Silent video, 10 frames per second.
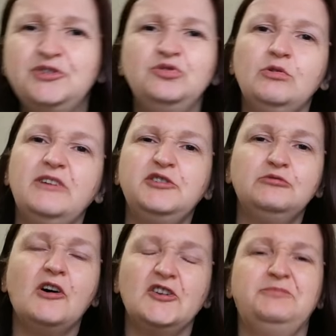you know, if you
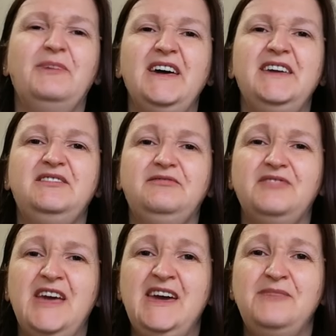watch my
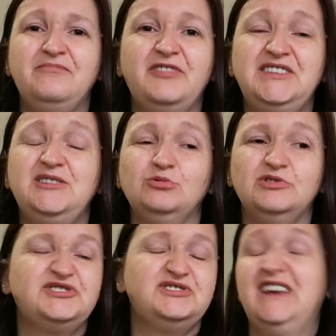
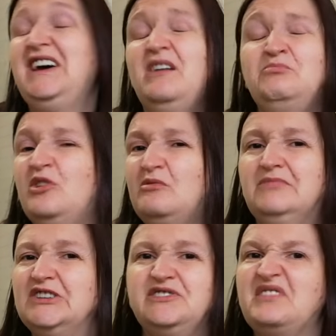videos, I'm not
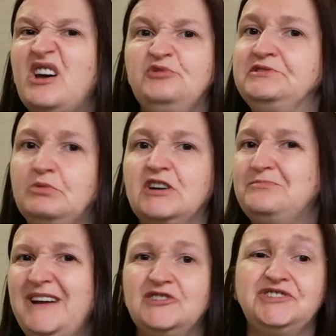much of a
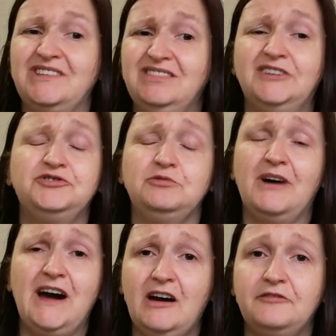housework person. I do
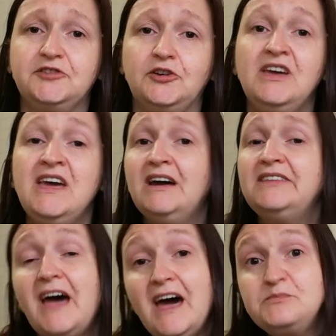what I have to.
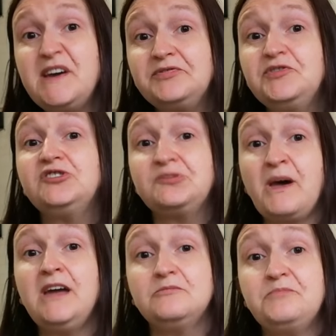And I'm getting
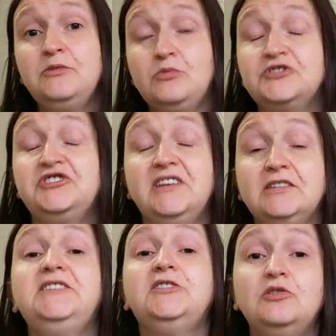inspired by watching the
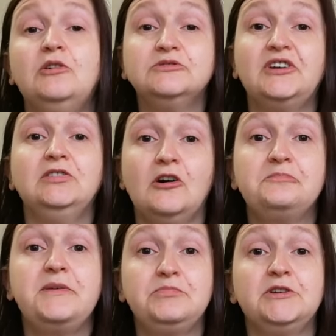cleaning hauls that a lot
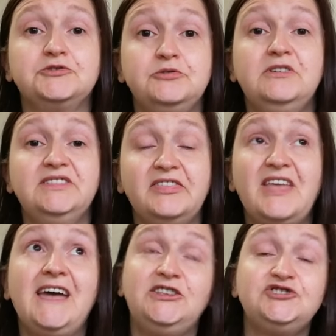of people are doing, and
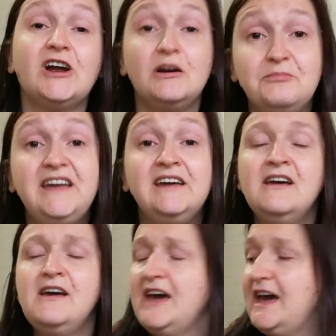the Hinge Army.
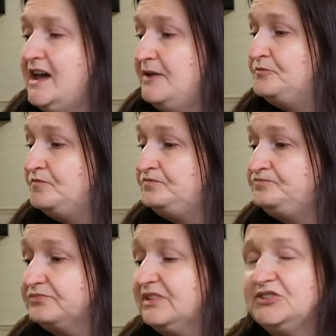
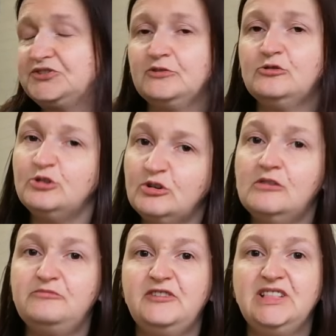So
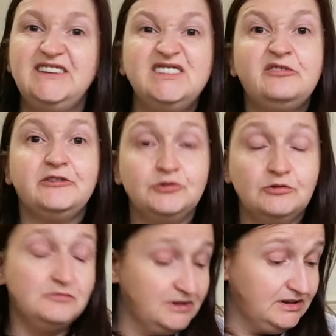hopefully, you never
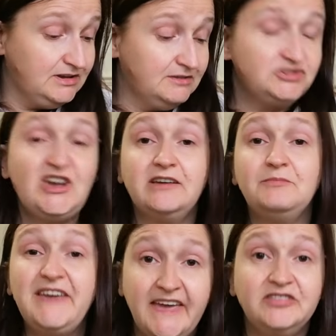know, Jack
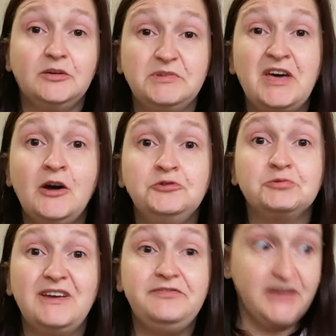might end up with a
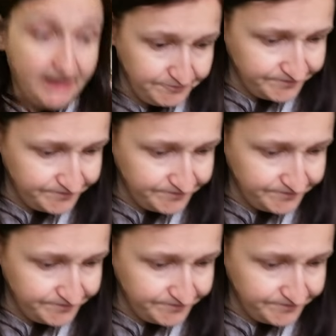housewife yet.